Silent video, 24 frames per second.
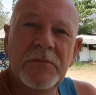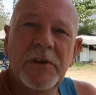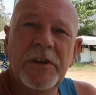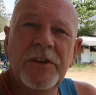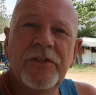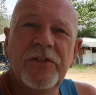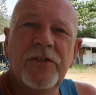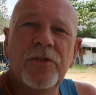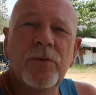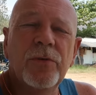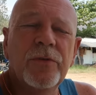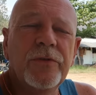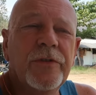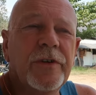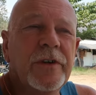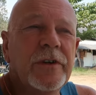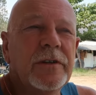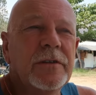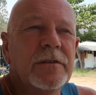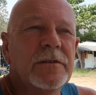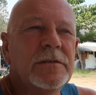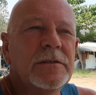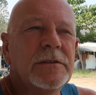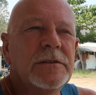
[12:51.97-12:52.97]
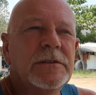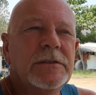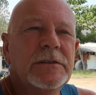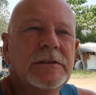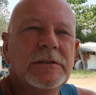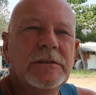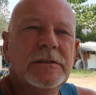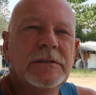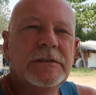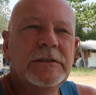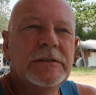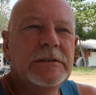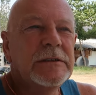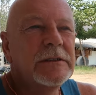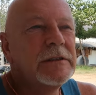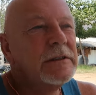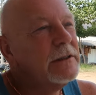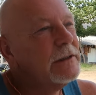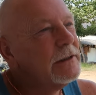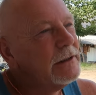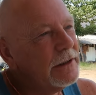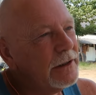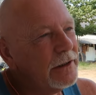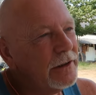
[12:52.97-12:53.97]
He's sorted.
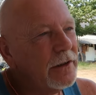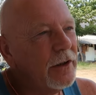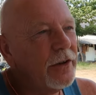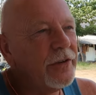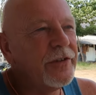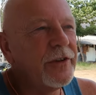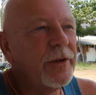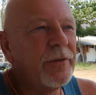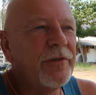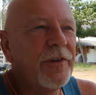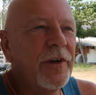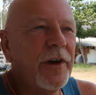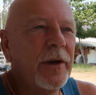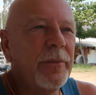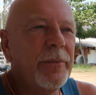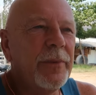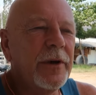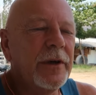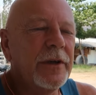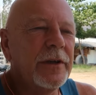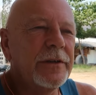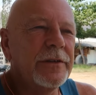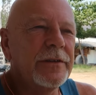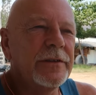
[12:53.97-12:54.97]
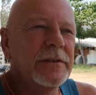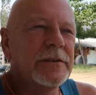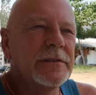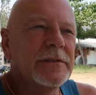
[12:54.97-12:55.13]
He's lost a fair bit.